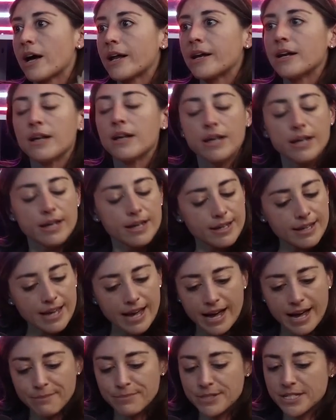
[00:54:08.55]
Green and Chalkbeat,
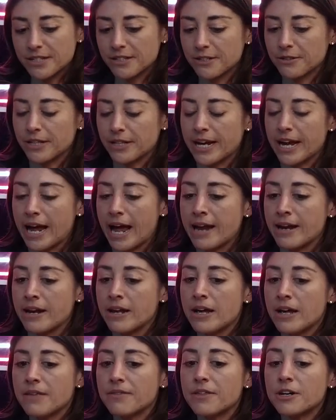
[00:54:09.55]
absolutely, and yeah.
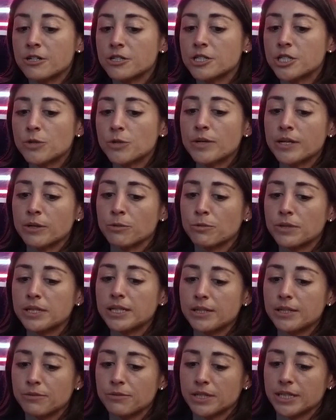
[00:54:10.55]
that are doing
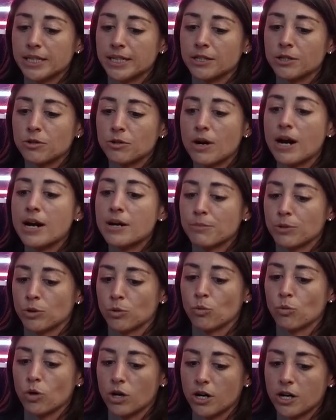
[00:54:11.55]
really really incredible
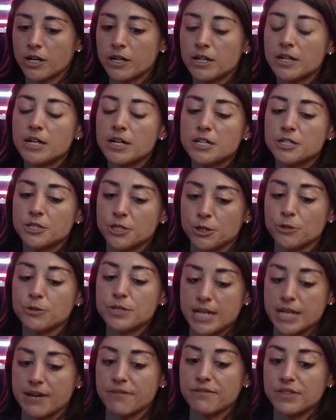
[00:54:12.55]
work to
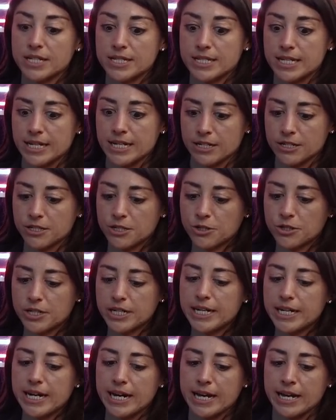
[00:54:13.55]
save this
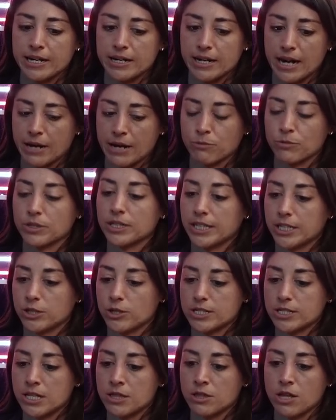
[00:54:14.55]
industry and and really
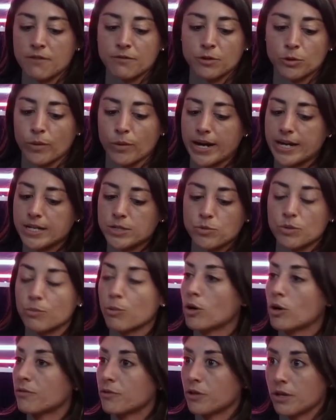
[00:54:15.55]
address it in thoughtful ways.
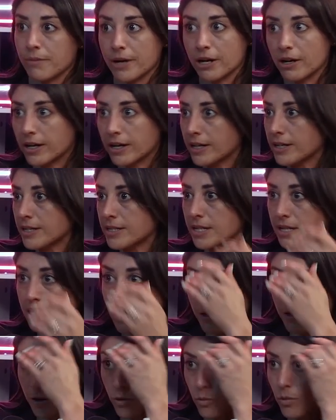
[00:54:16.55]
Report for America is
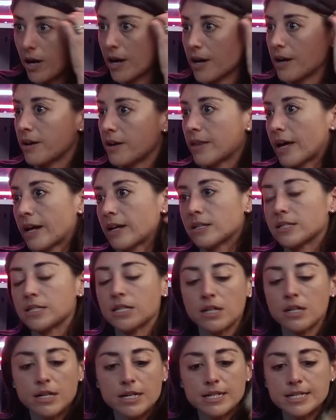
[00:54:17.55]
another one that yep. is
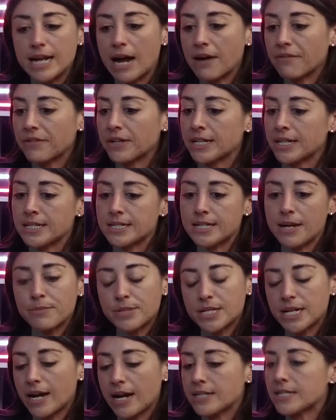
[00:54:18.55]
staffing and
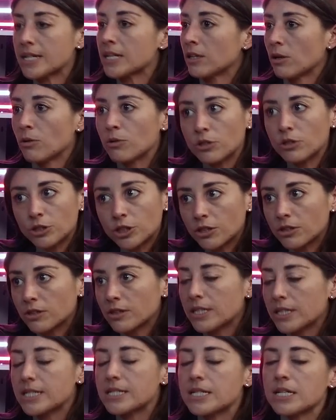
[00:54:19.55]
subsidizing local
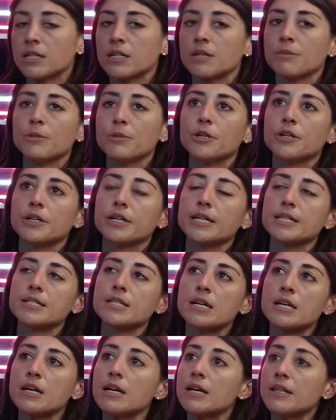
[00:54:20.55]
journalists in communities.
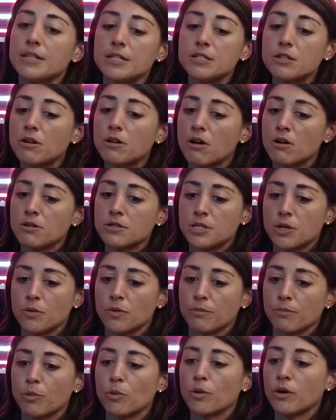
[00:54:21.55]
Yep. These are all so
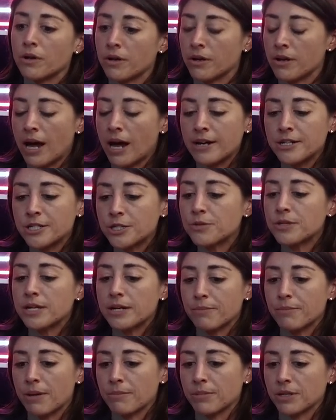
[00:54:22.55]
important. I do
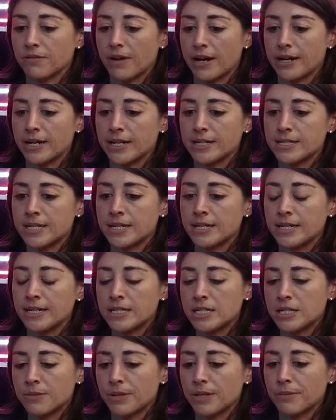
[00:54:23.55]
think public financing needs
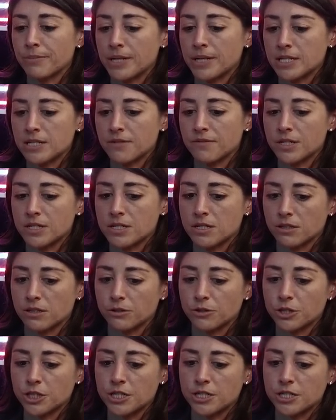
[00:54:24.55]
to be a piece of the
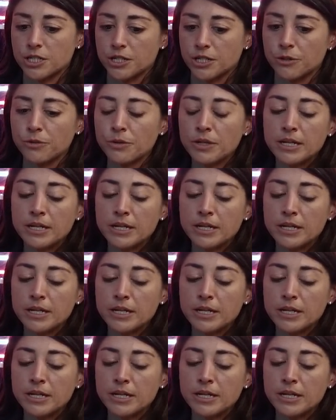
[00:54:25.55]
solution too.